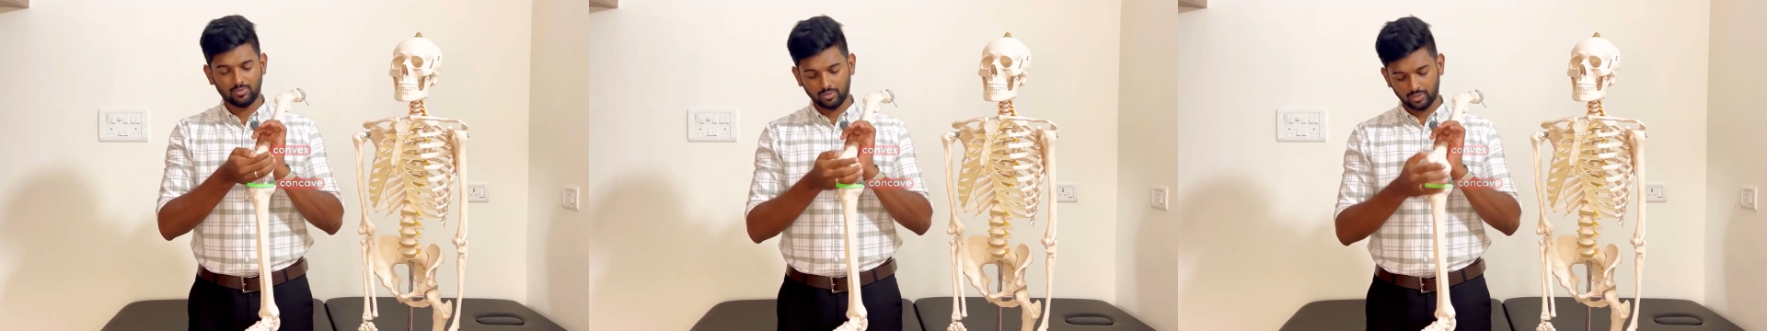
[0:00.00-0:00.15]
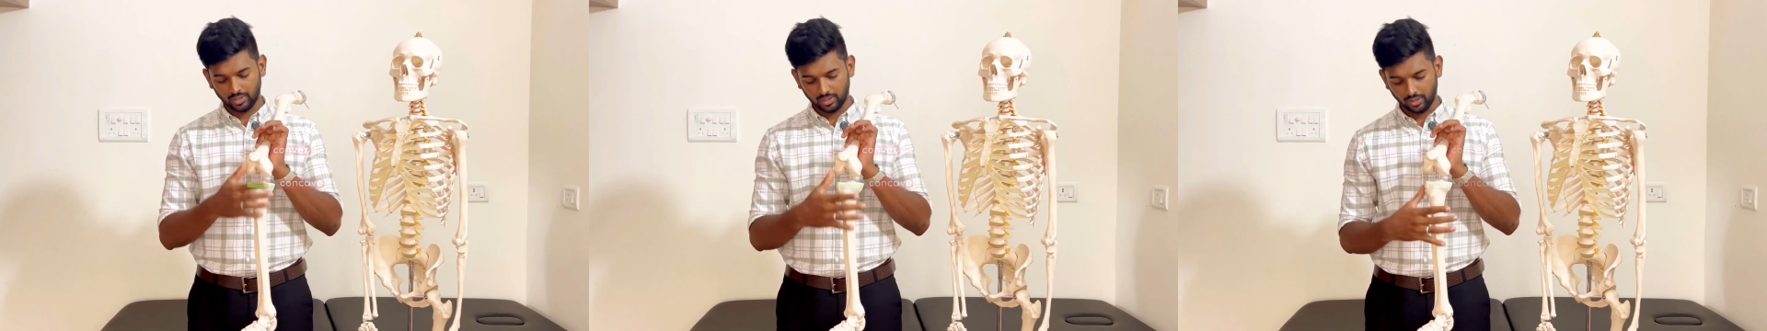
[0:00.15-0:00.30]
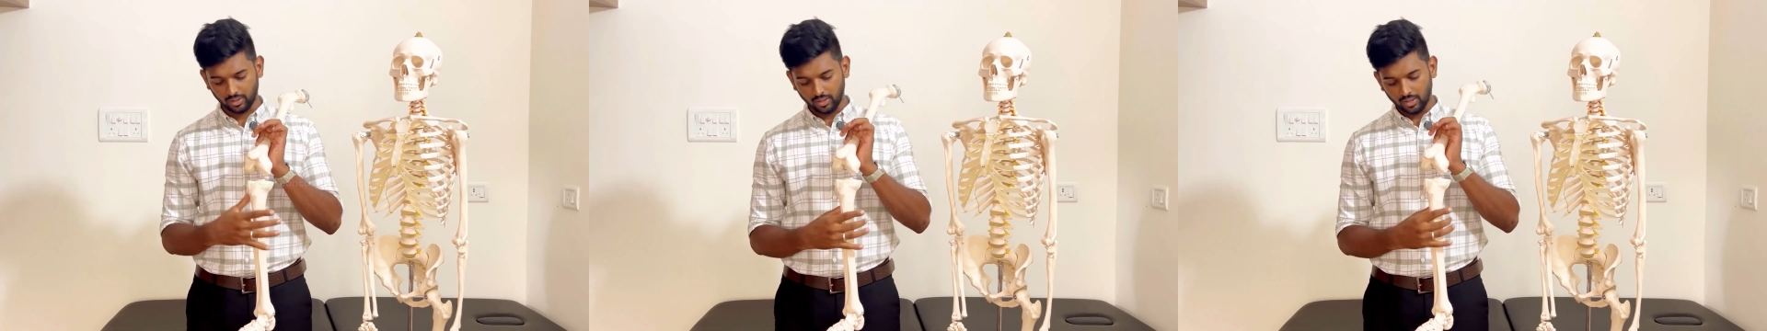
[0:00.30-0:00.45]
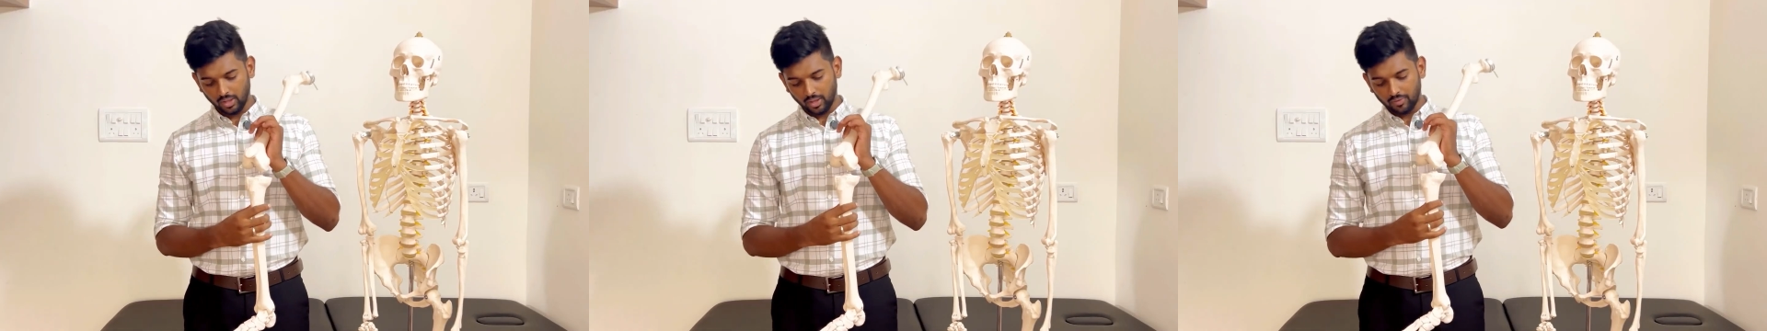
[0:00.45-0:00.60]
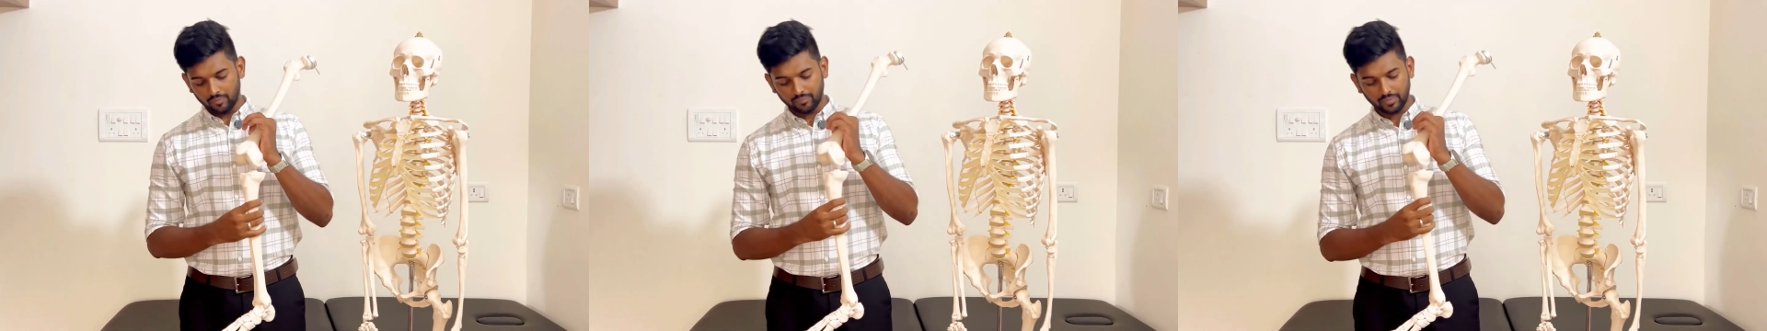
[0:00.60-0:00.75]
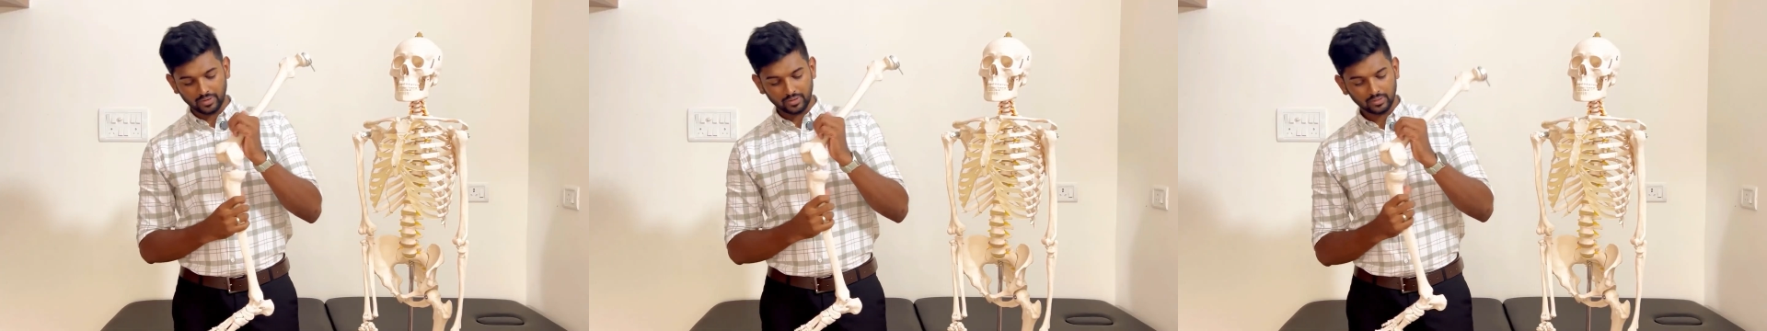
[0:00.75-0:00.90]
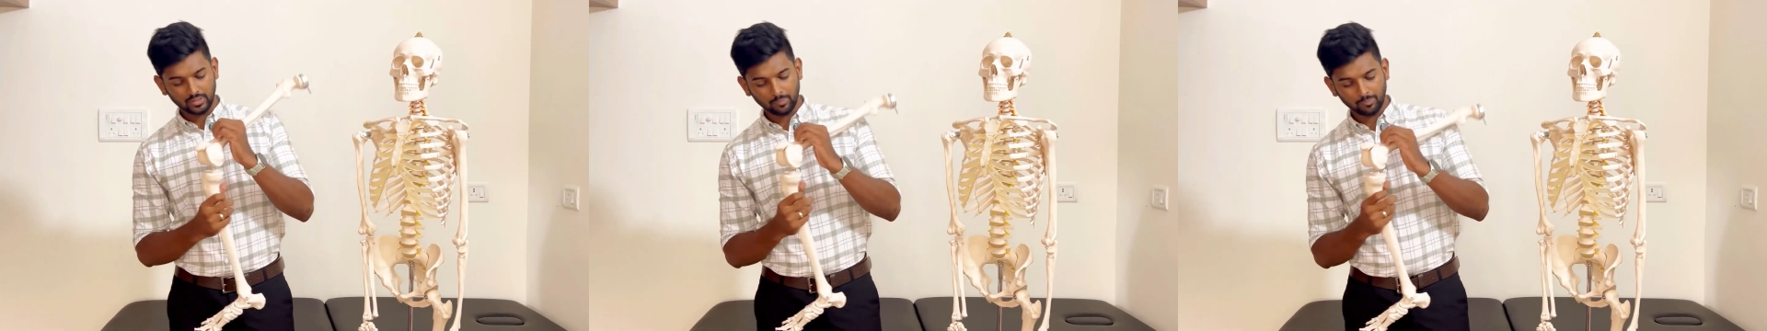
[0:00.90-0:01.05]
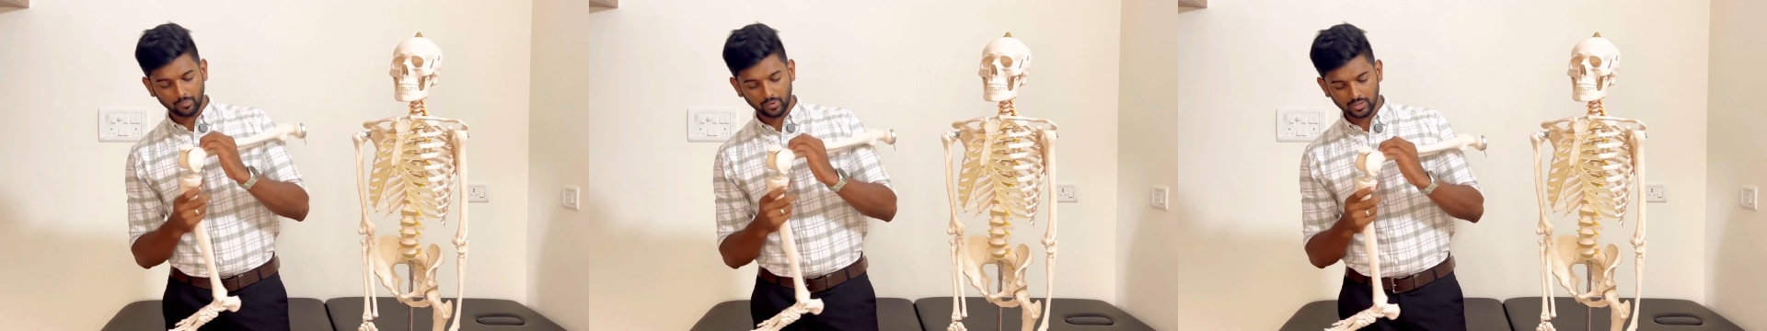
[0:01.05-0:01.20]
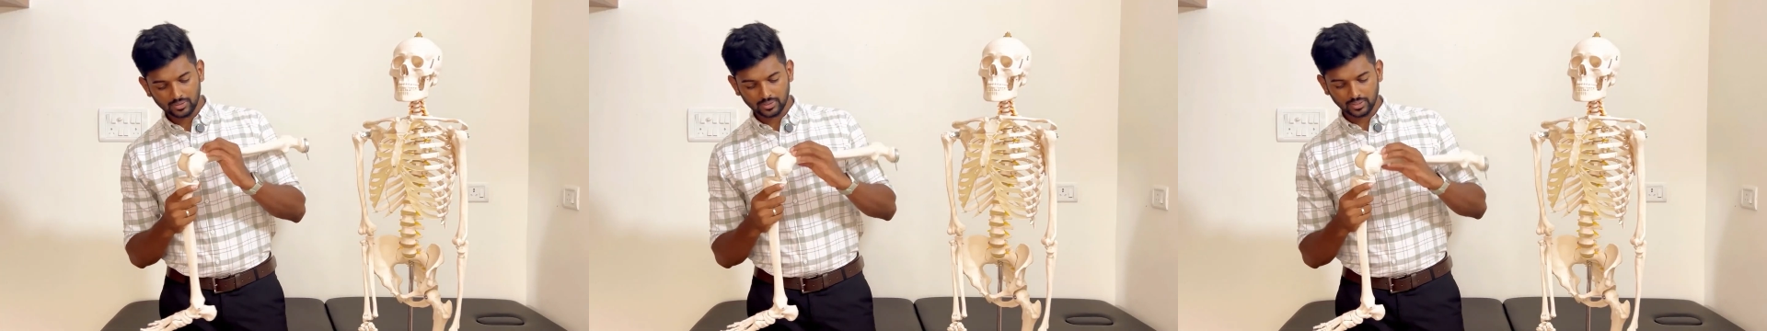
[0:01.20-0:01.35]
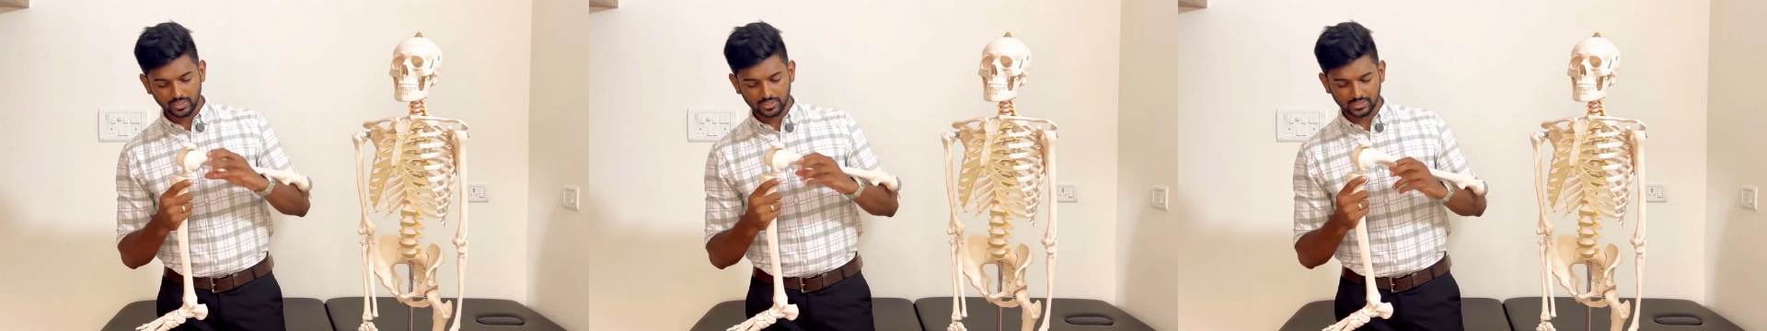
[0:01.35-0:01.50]
Okay. When the
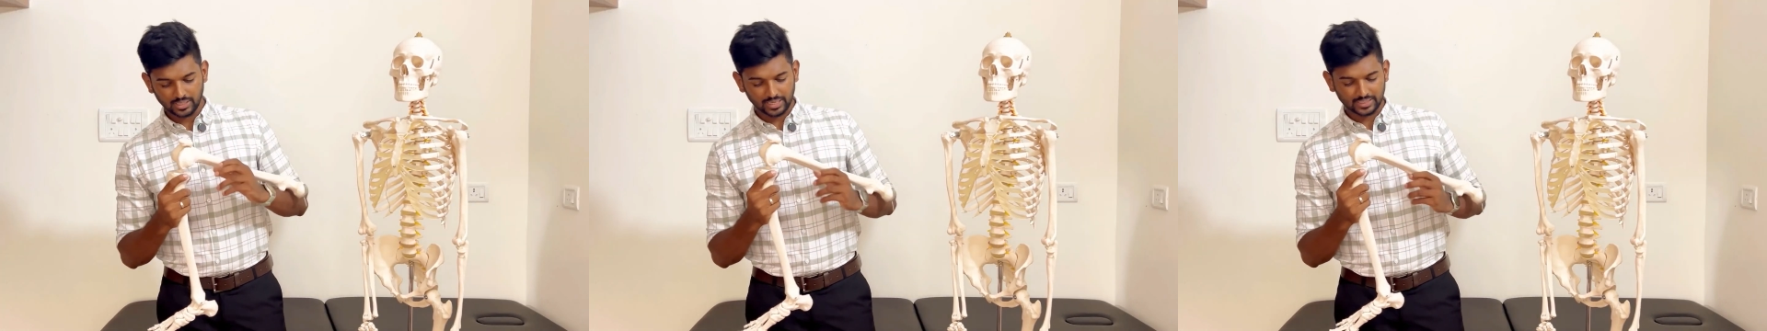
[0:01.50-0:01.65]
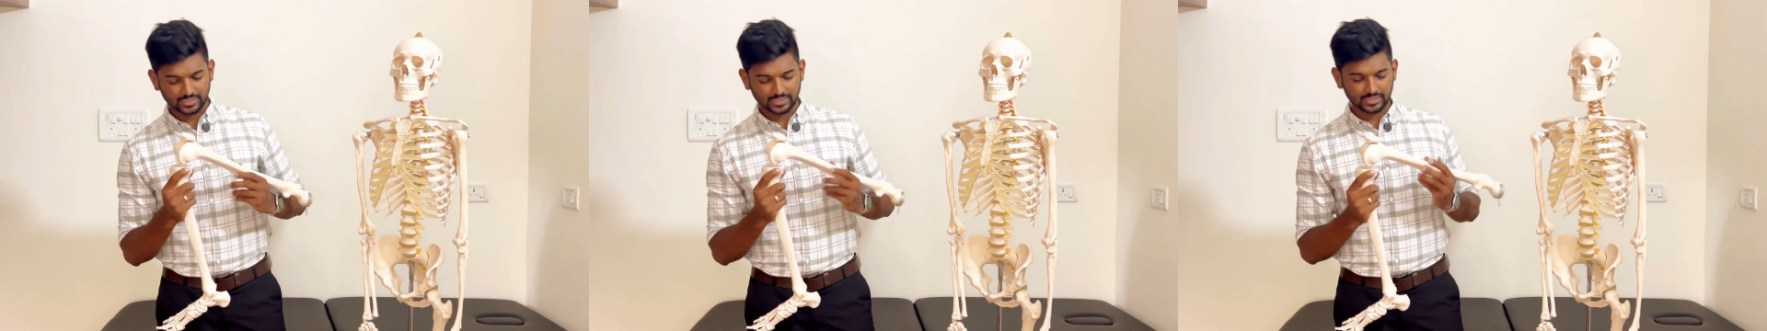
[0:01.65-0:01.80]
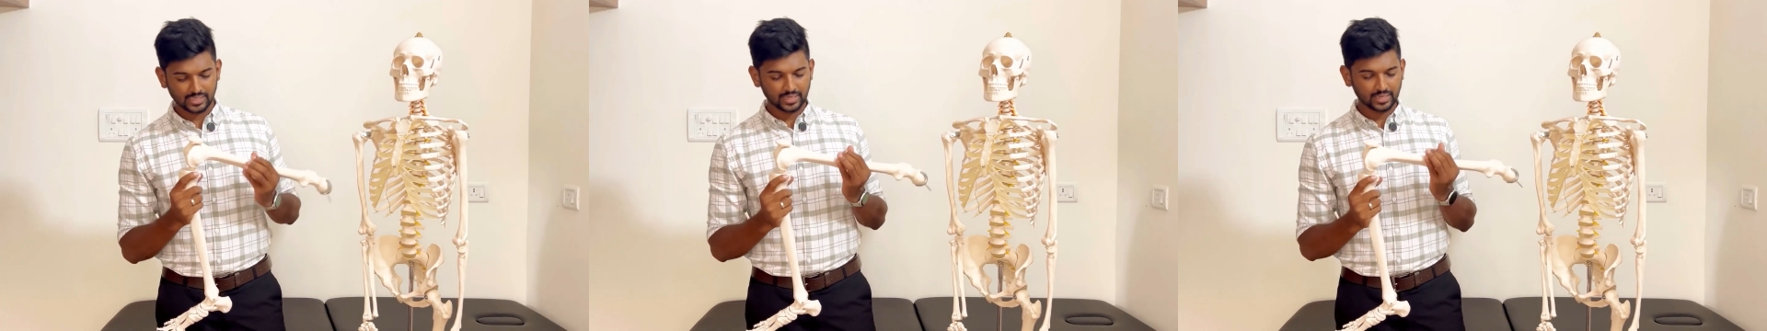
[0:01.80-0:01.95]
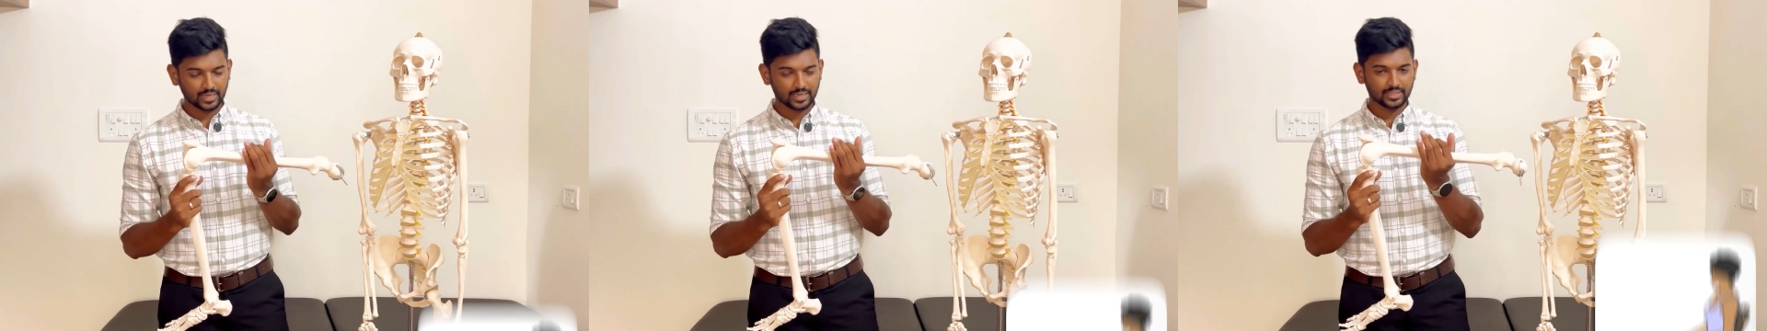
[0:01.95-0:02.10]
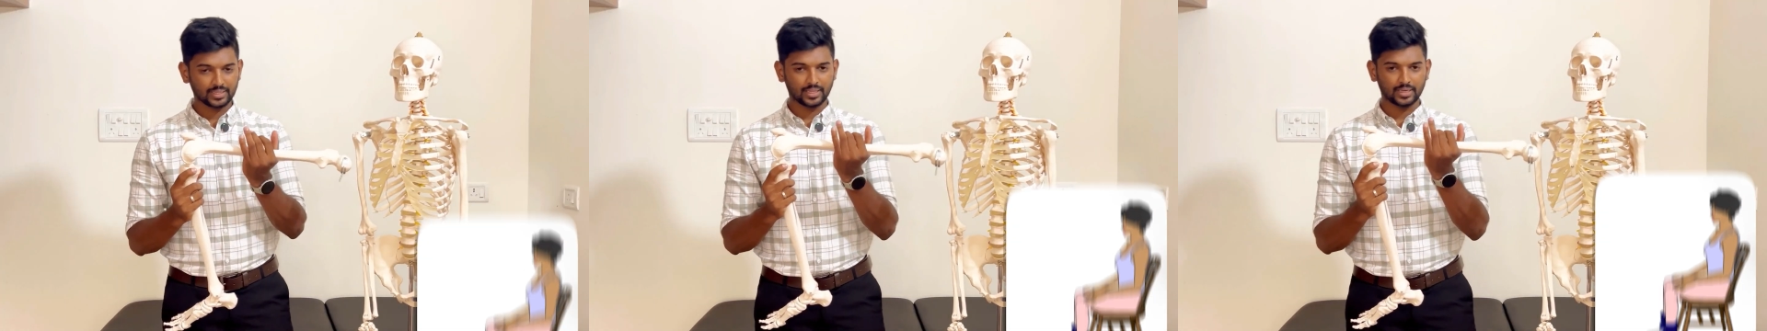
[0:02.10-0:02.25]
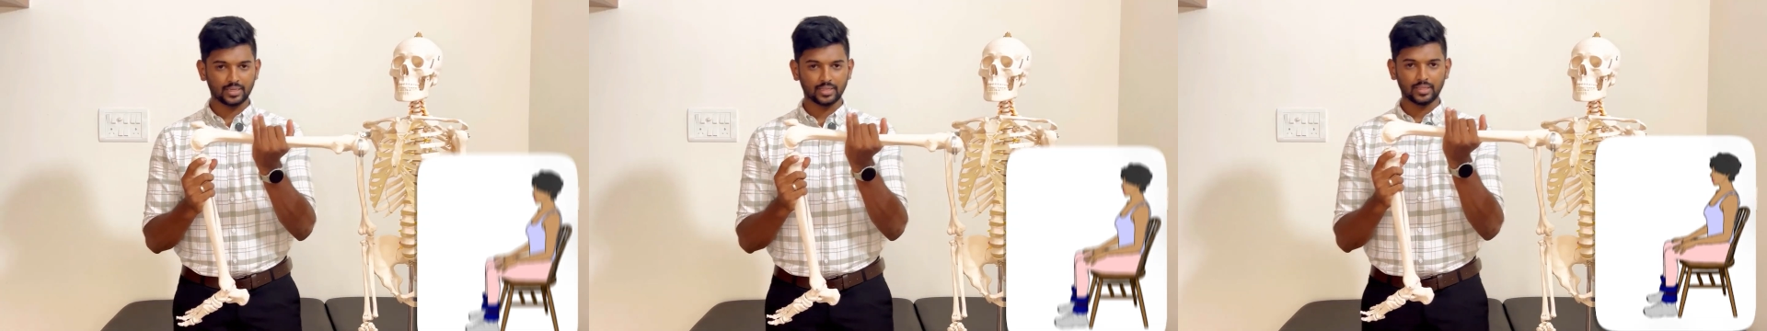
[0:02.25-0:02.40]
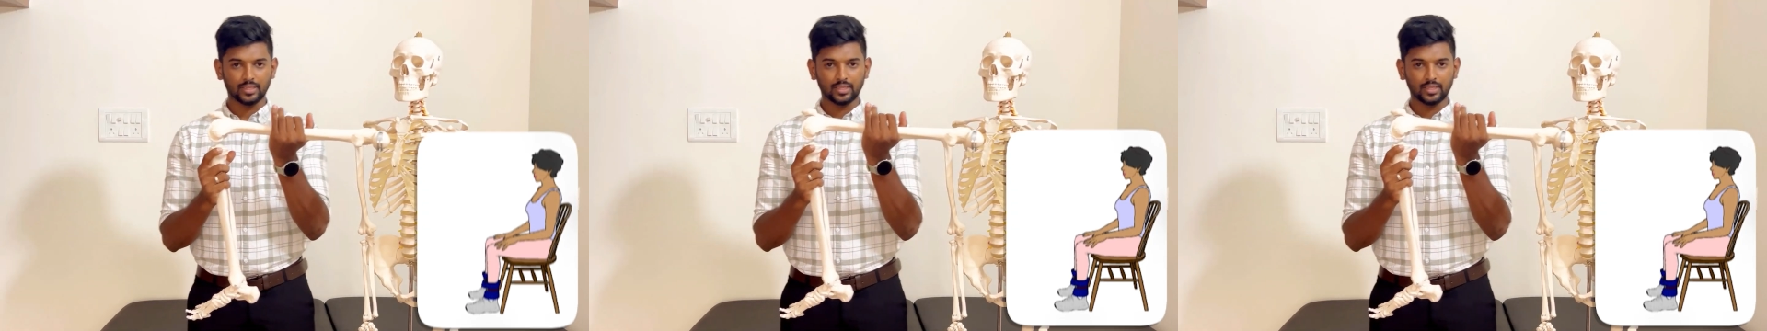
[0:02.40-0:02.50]
person is extending the